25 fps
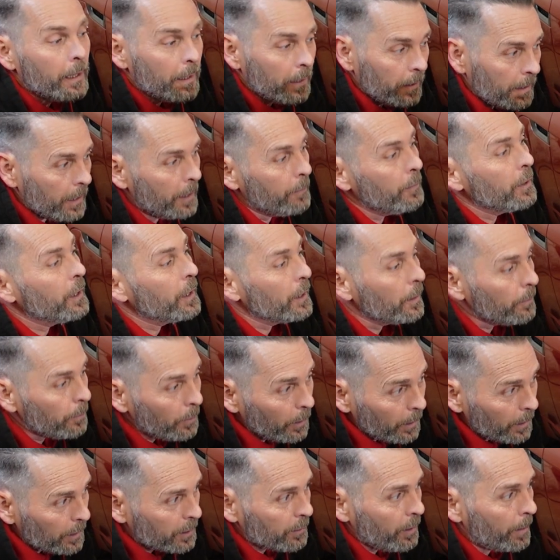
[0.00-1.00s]
Then we can
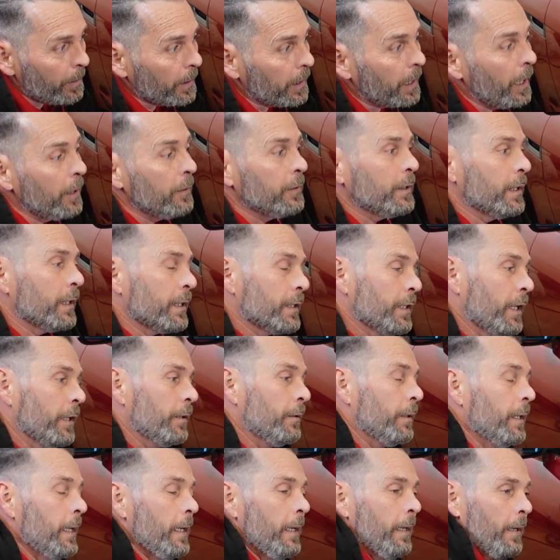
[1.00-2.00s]
apply the ceramic coating.
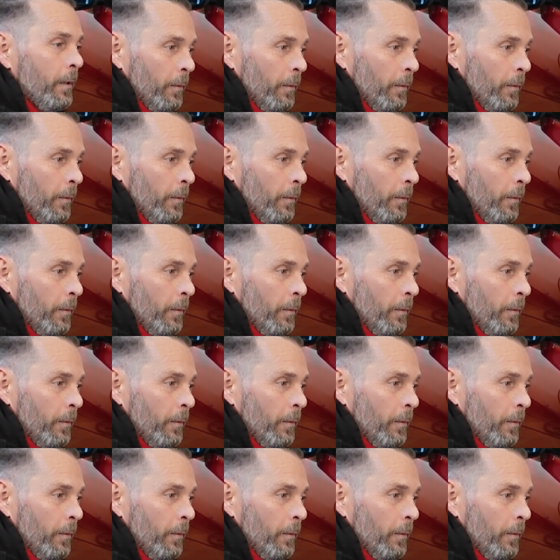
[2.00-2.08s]
So